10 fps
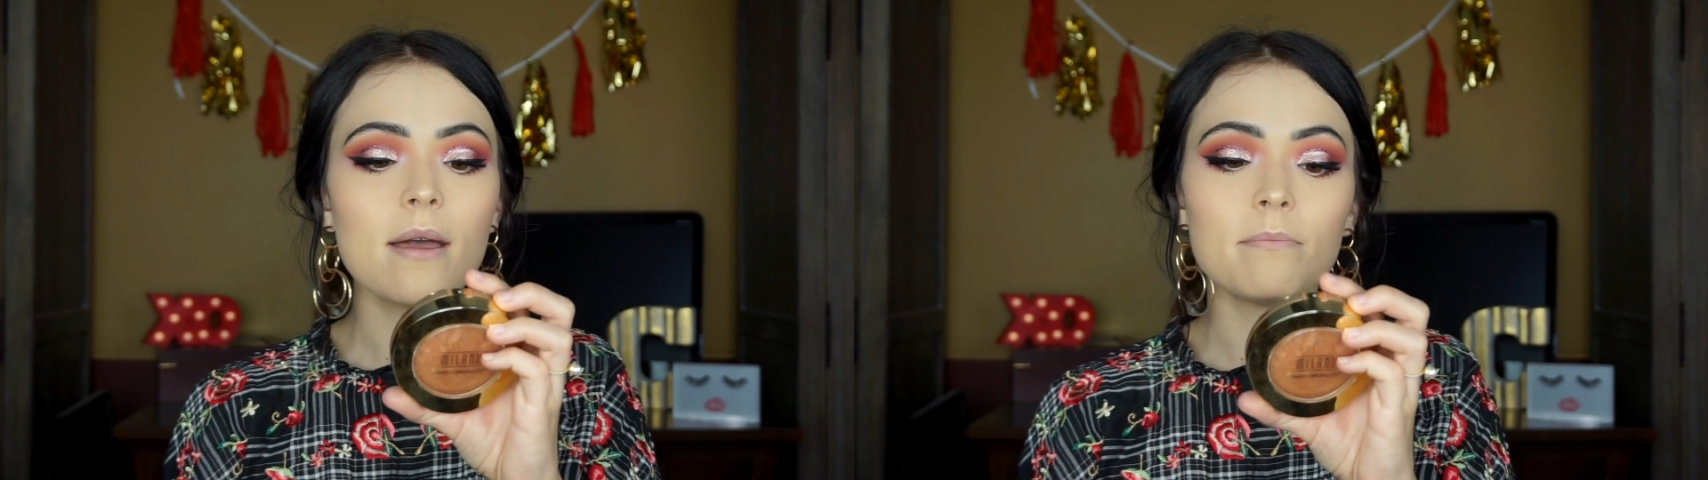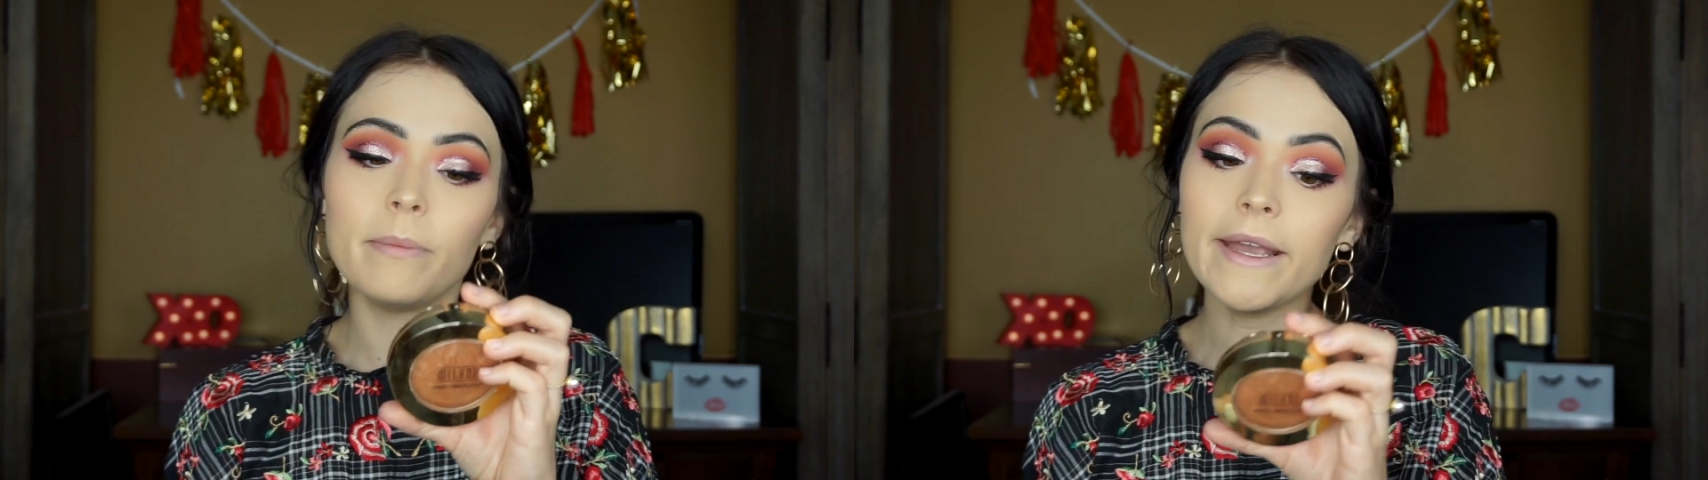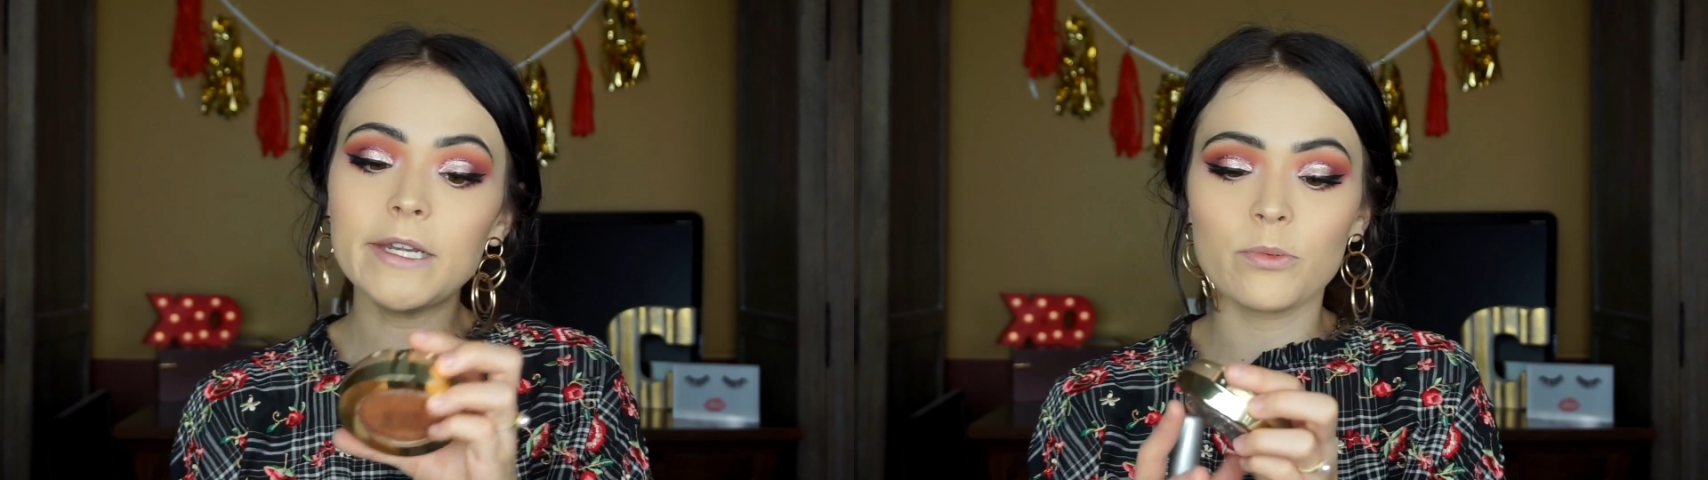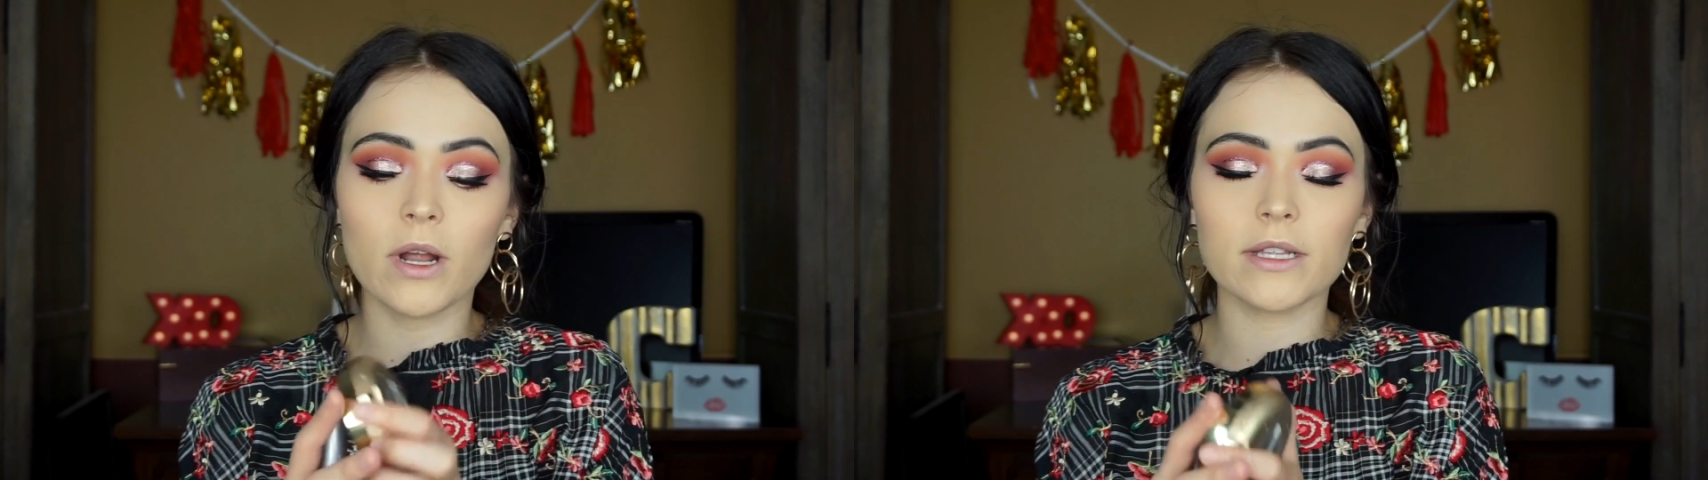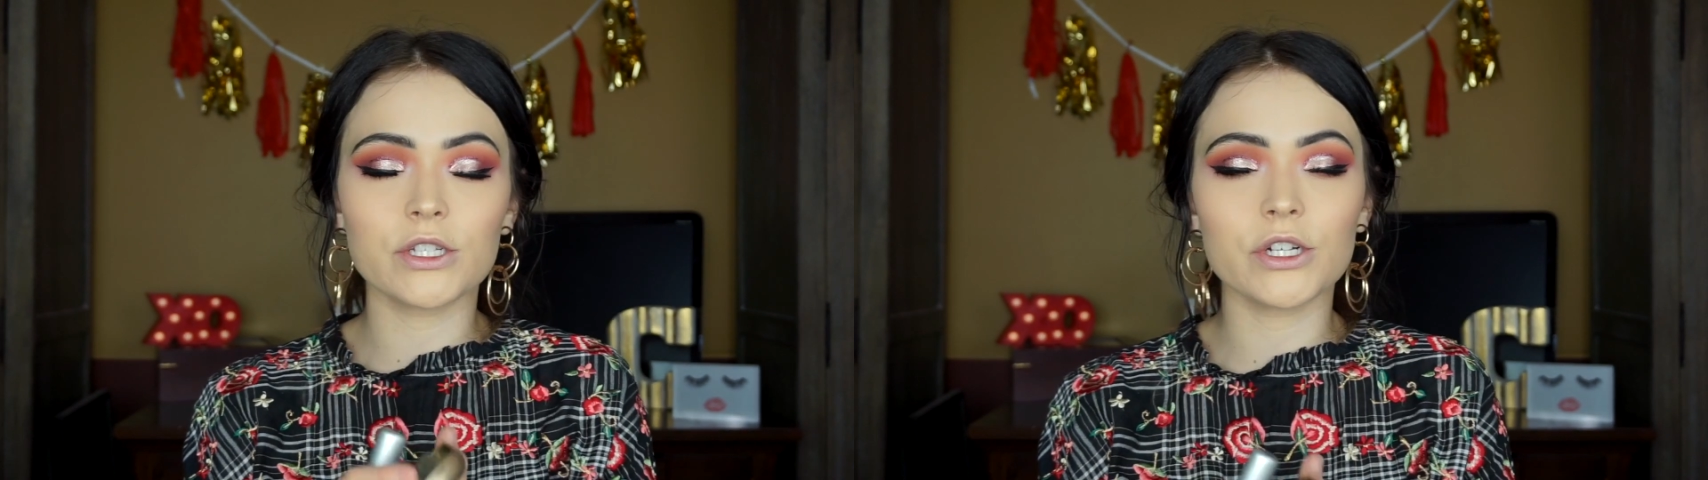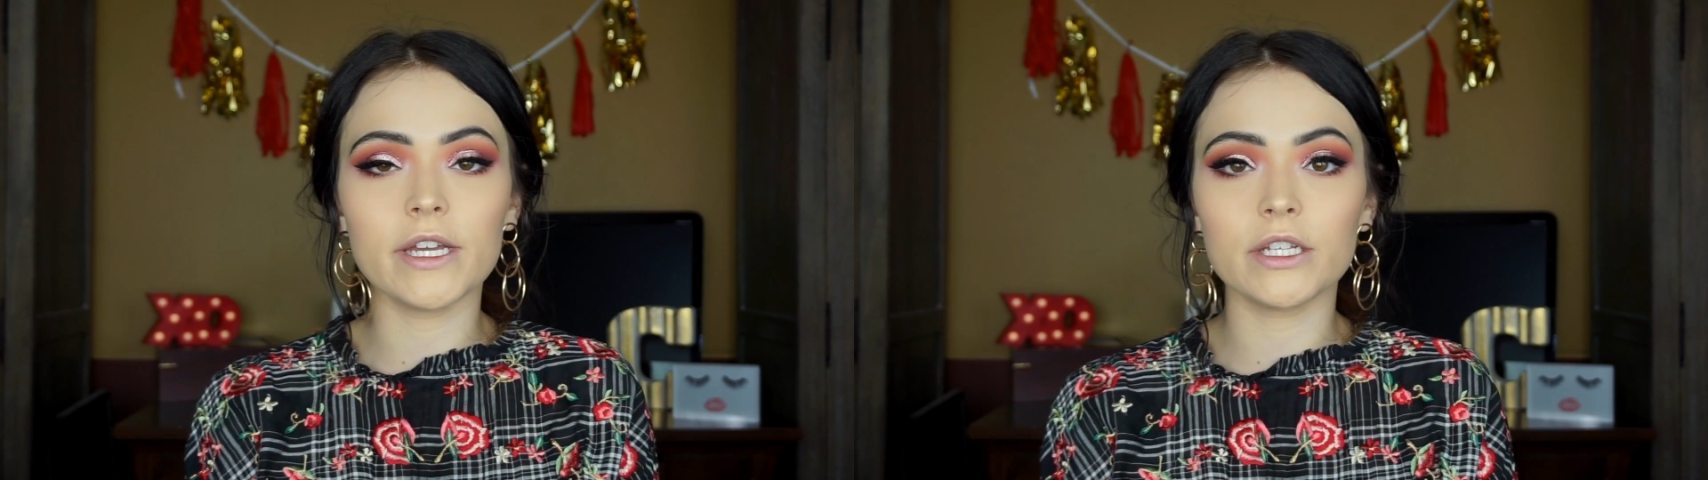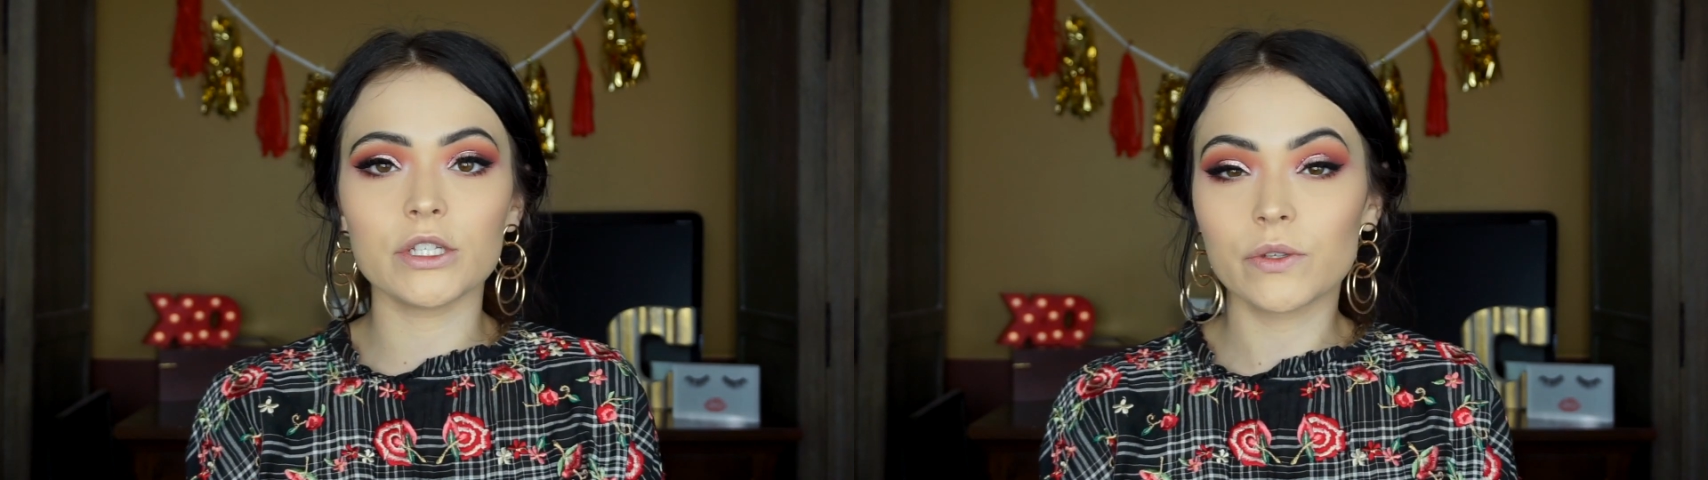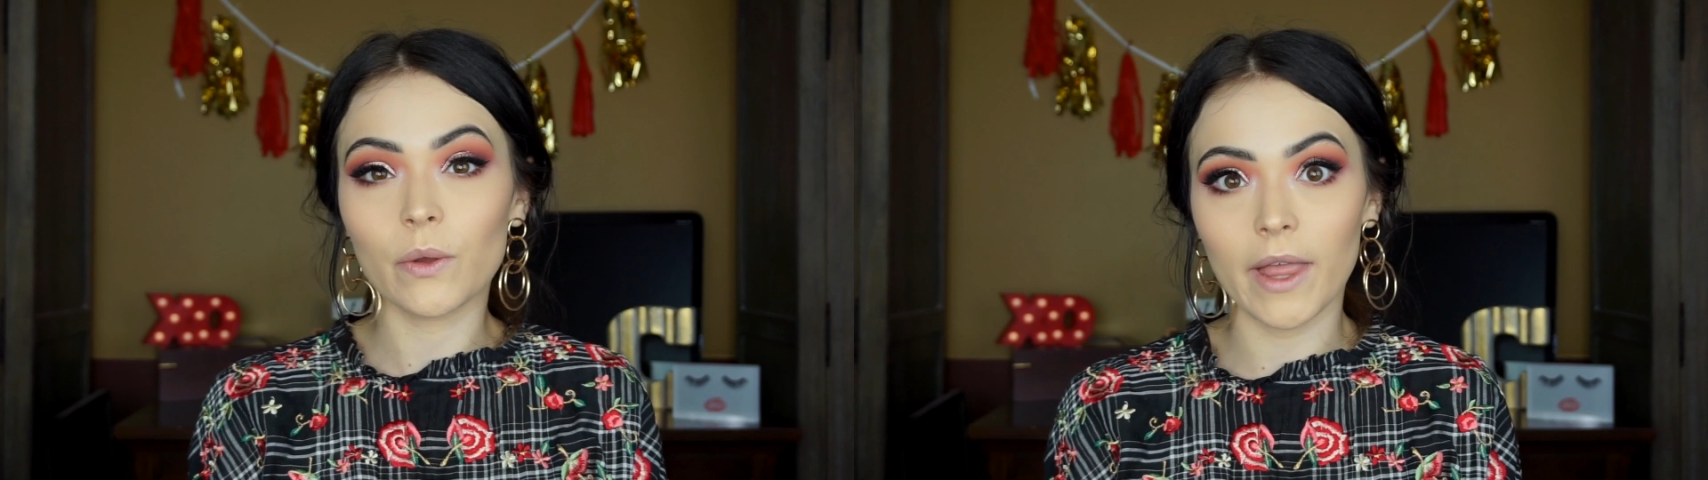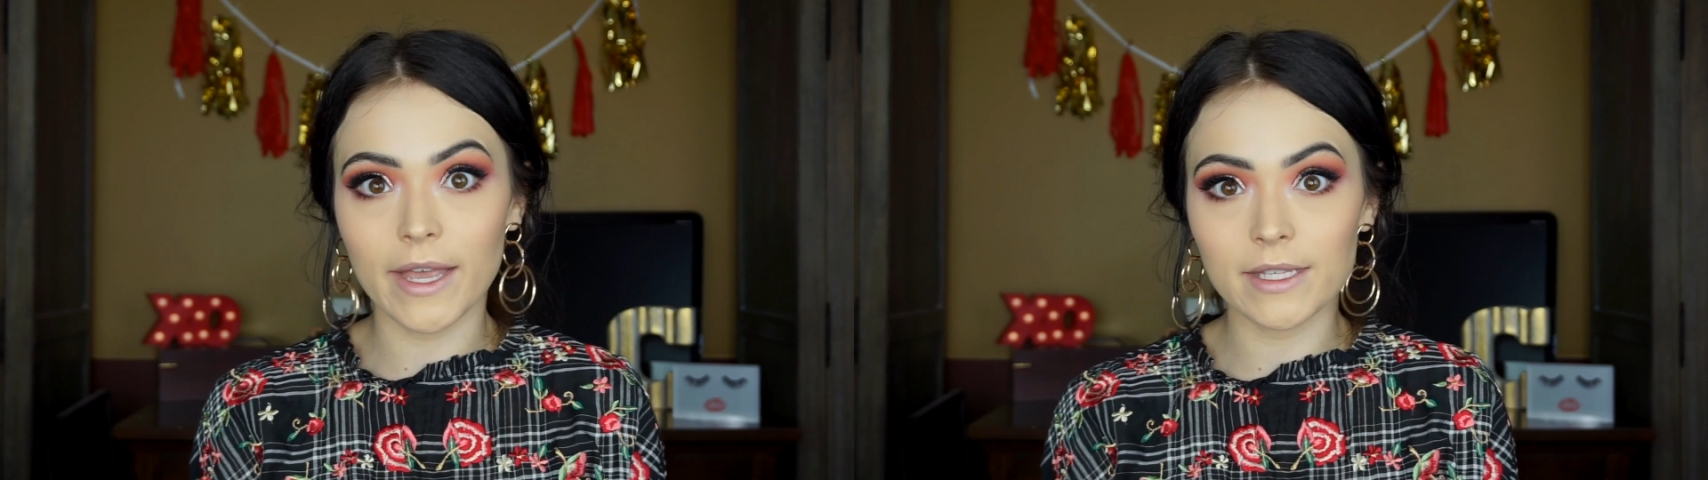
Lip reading: Baked Bronzer in Soleil.